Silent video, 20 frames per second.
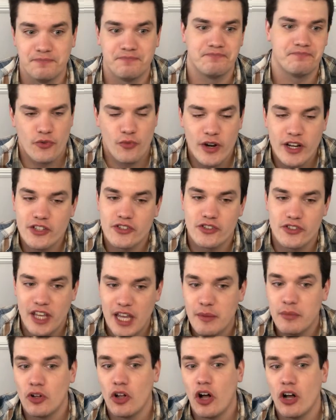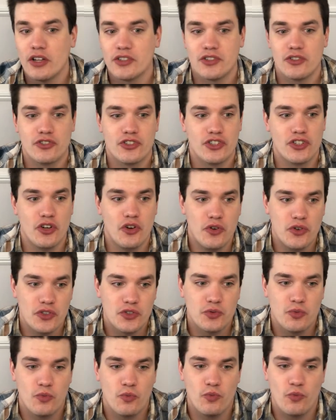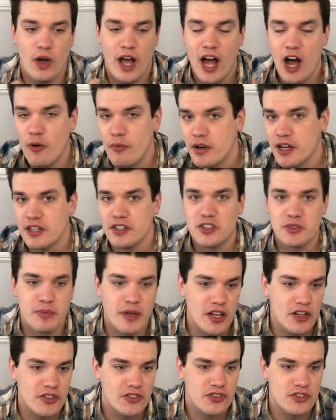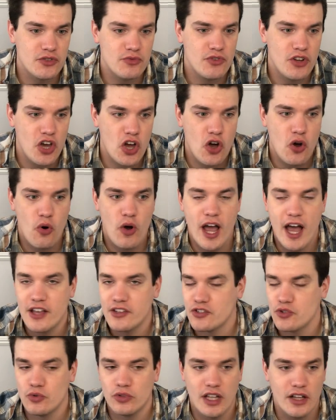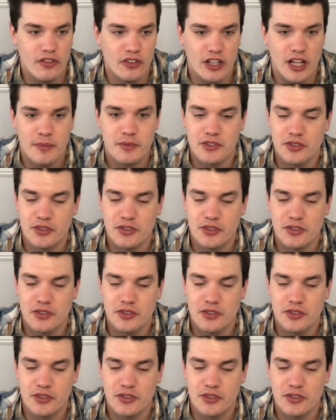The Ranger table also shows how many spells you know as you level up,